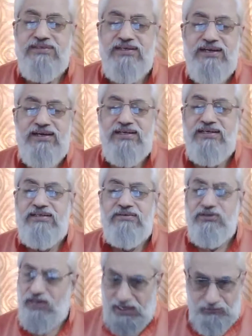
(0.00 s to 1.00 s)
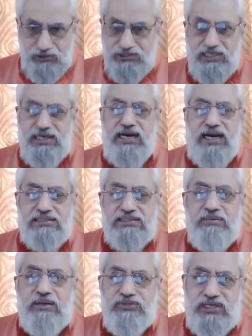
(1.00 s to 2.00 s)
Yeah, I'm not staying in an
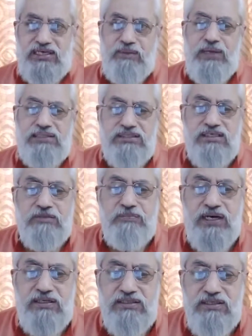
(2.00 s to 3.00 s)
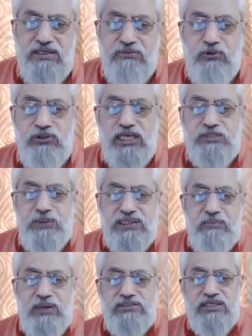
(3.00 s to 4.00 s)
ashram, I'm staying in a bachelor pad. What do you expect
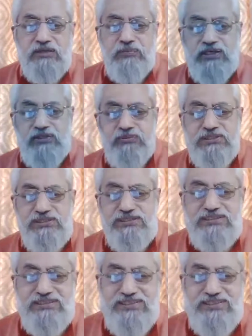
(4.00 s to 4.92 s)
a bachelor pad to be?